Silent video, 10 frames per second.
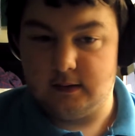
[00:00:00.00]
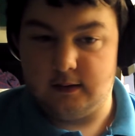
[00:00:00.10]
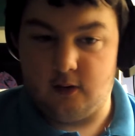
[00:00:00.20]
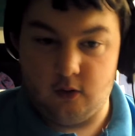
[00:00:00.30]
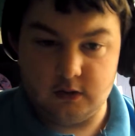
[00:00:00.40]

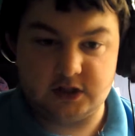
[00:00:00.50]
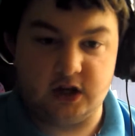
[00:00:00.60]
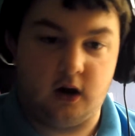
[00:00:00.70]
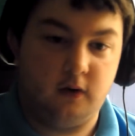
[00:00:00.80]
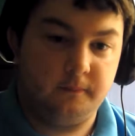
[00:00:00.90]

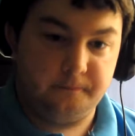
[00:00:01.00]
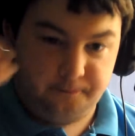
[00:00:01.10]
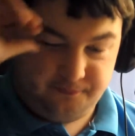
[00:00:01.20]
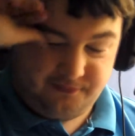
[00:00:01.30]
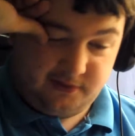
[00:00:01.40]
also
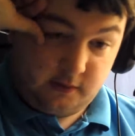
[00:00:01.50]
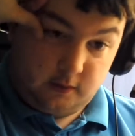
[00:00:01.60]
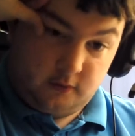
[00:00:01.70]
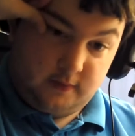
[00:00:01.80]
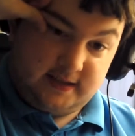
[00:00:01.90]

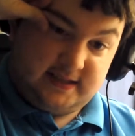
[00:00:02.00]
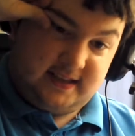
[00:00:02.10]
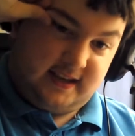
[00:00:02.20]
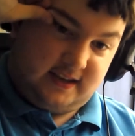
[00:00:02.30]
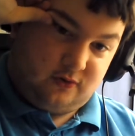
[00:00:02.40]
we
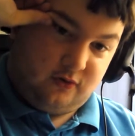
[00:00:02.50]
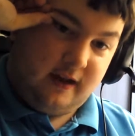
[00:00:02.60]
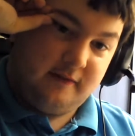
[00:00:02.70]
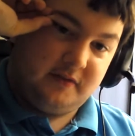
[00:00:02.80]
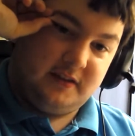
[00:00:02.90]
see
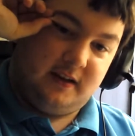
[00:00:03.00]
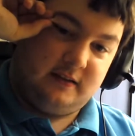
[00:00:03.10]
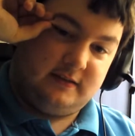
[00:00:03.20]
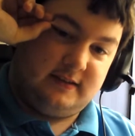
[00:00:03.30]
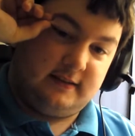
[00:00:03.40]
Kraven the
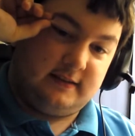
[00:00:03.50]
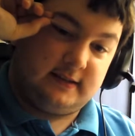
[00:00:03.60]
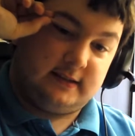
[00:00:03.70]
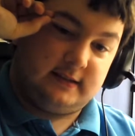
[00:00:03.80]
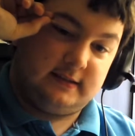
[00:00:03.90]

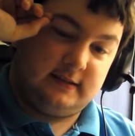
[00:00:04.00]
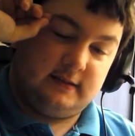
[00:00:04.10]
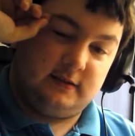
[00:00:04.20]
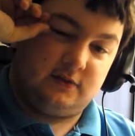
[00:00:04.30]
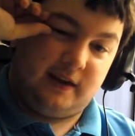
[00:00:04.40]
Hunter's
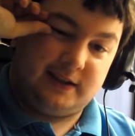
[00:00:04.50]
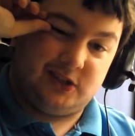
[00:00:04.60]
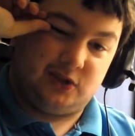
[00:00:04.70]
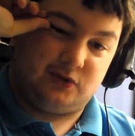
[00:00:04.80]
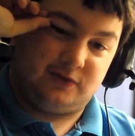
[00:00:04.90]

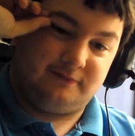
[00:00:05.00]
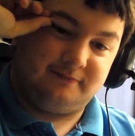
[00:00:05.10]
grandchildren,